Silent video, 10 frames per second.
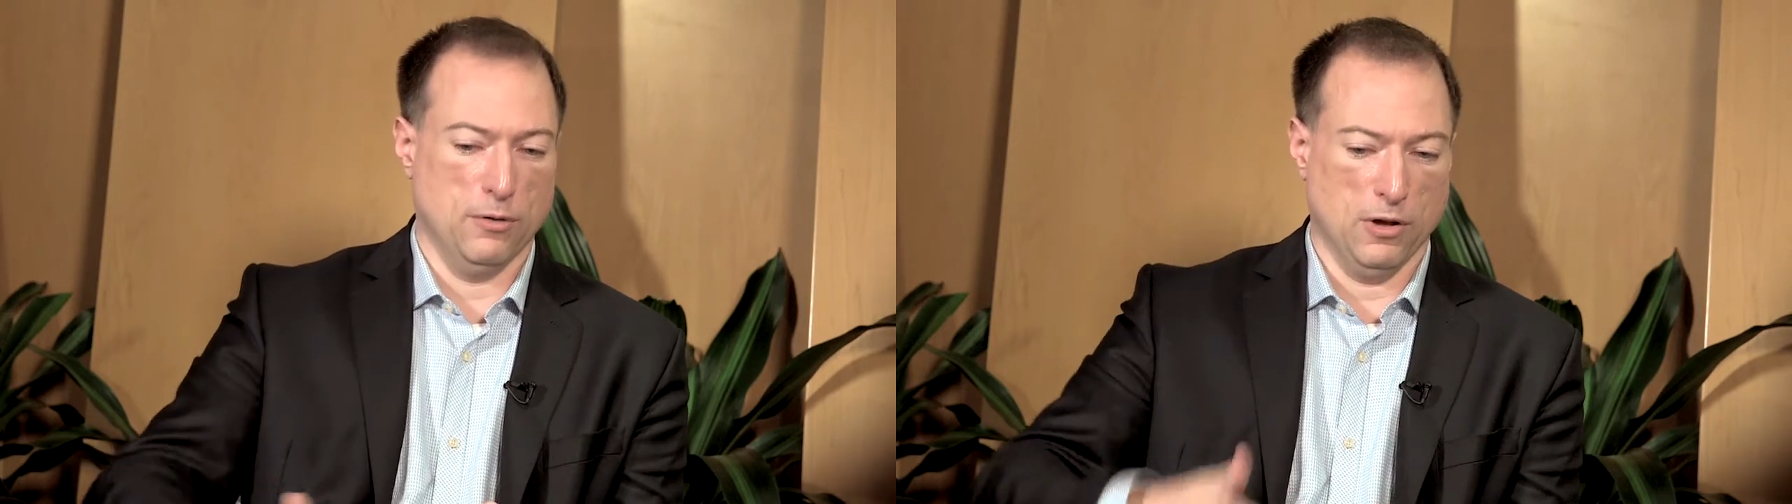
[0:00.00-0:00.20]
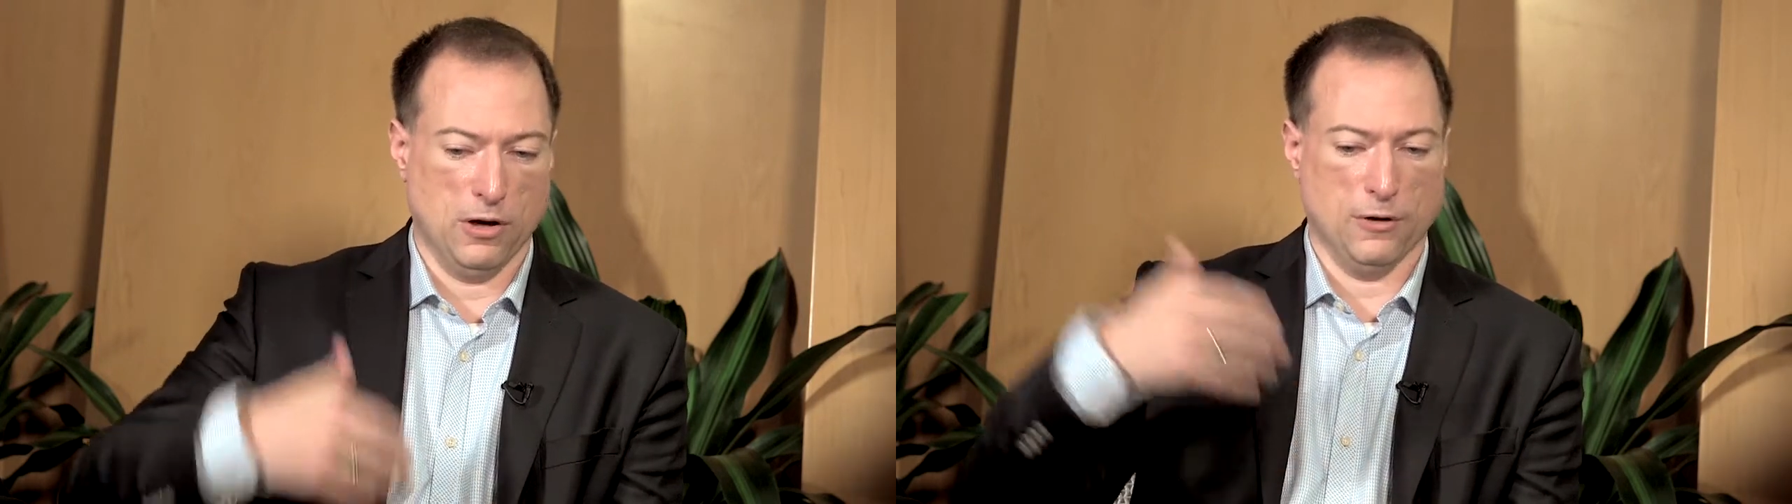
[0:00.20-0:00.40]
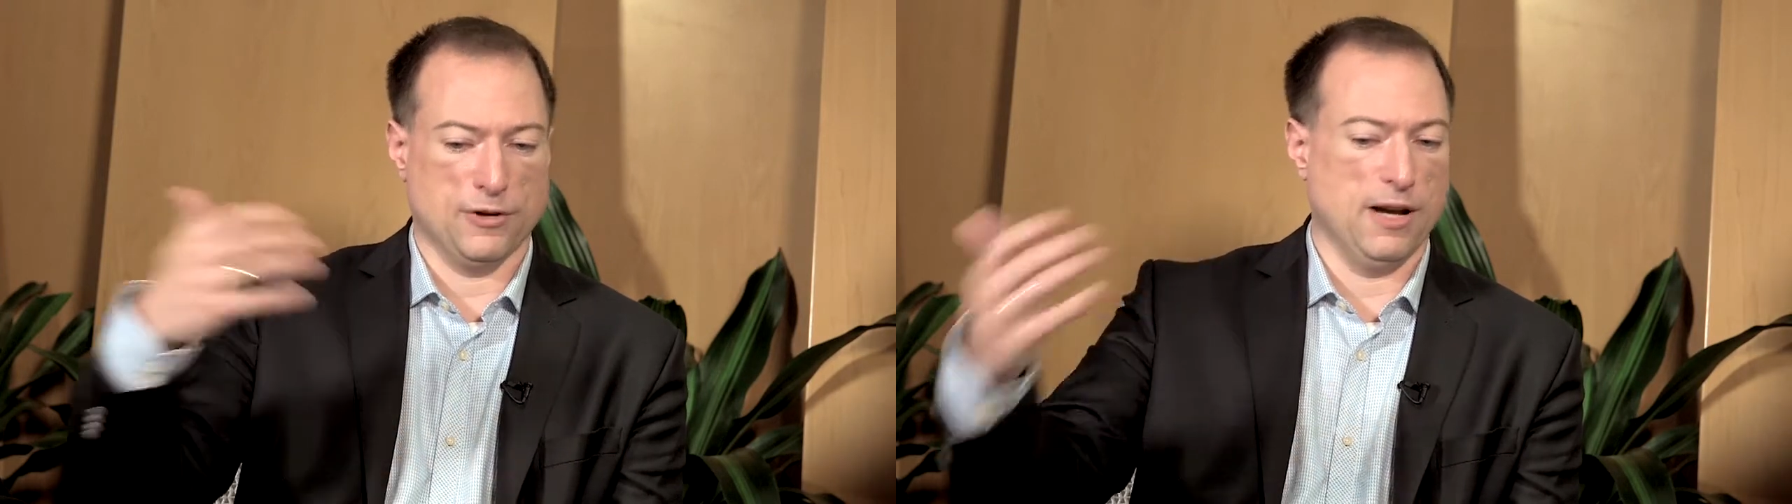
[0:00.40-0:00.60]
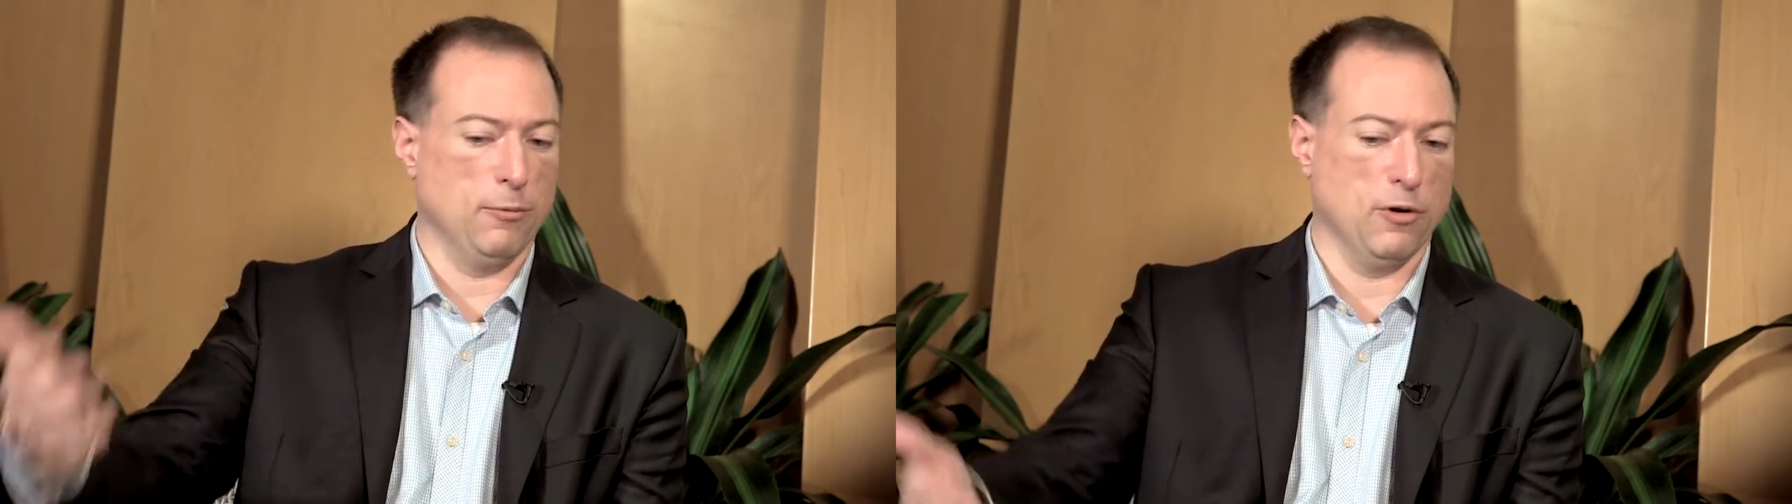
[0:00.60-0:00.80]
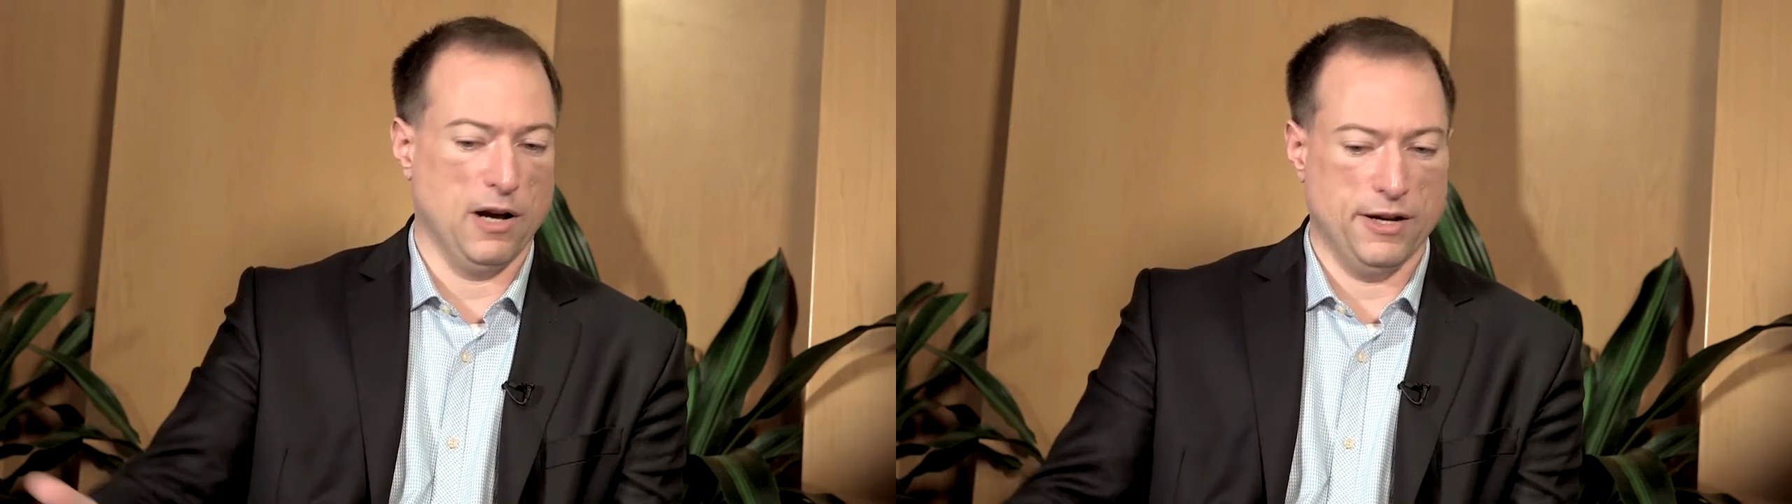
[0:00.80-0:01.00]
a longer time
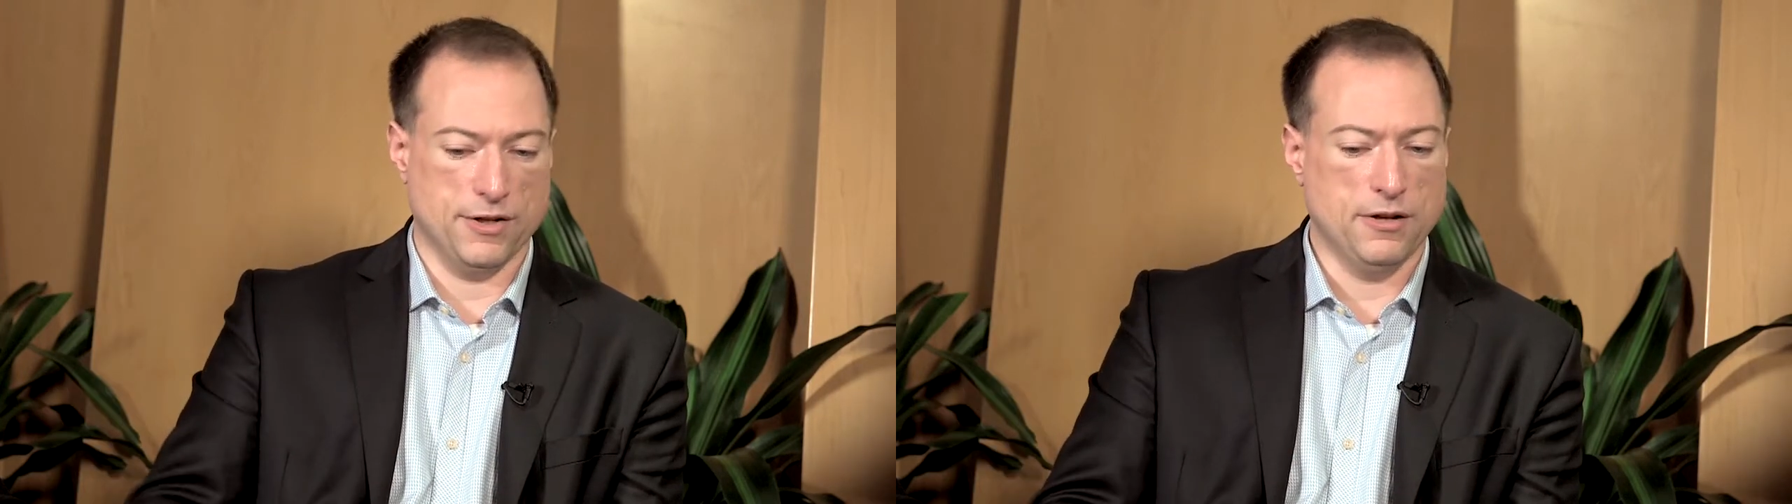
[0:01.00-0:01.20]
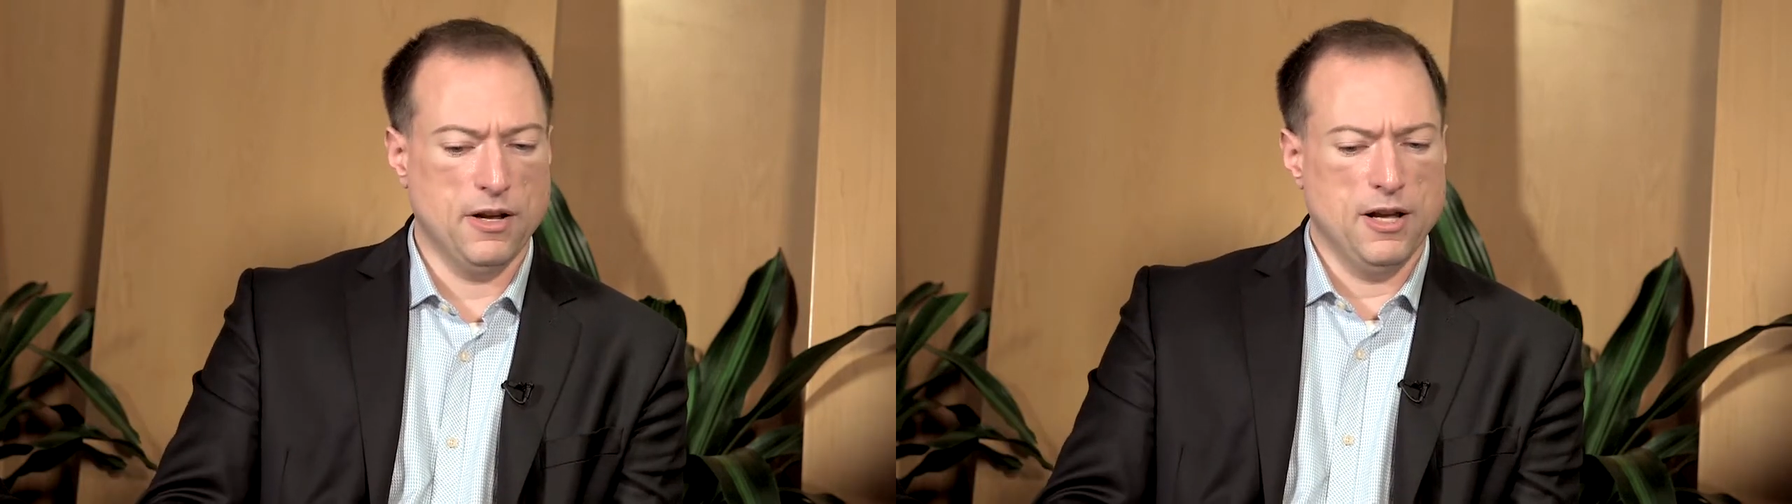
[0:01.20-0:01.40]
horizon.